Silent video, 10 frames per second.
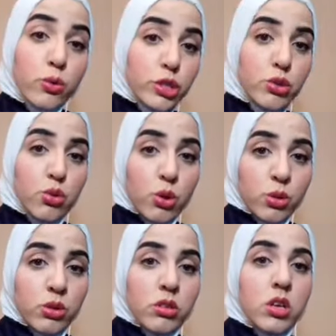
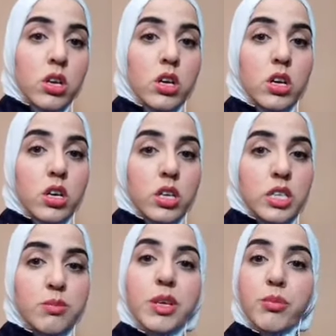cortisol uh,
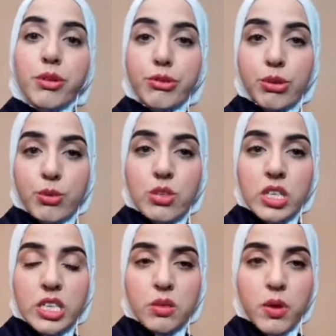is being produced
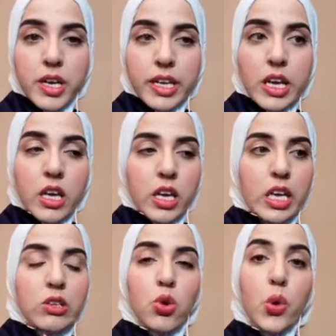in his body.
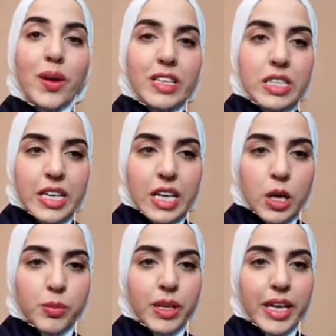He's already staying
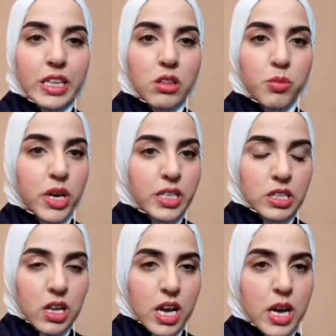up late. The body
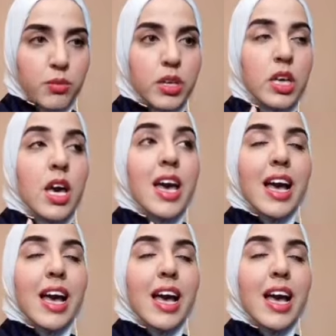is not happy.